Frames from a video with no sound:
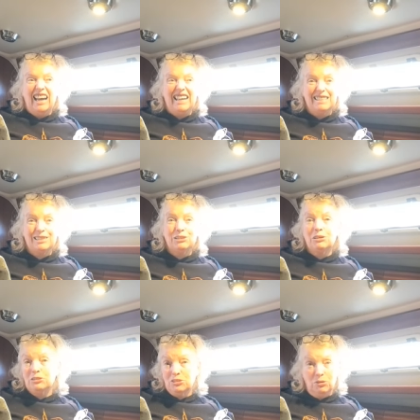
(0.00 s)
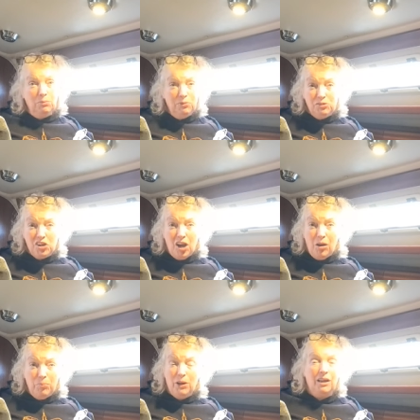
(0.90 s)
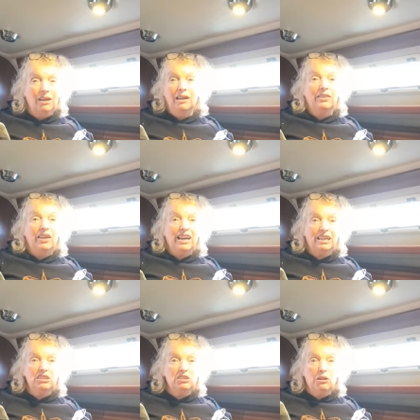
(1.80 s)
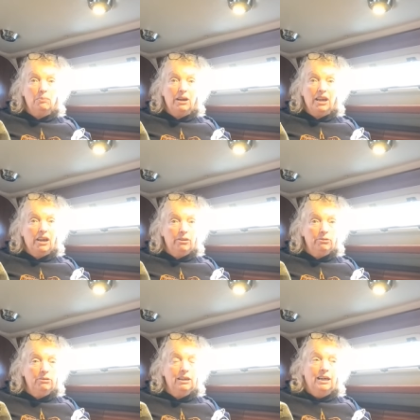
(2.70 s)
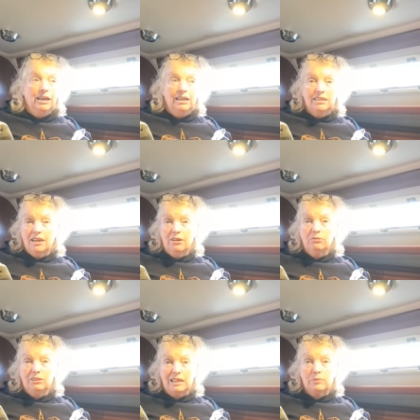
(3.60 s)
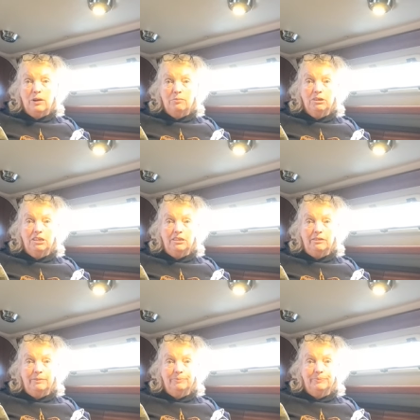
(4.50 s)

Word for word: it's some job that I can do on my own. So that's why I'm going to do it.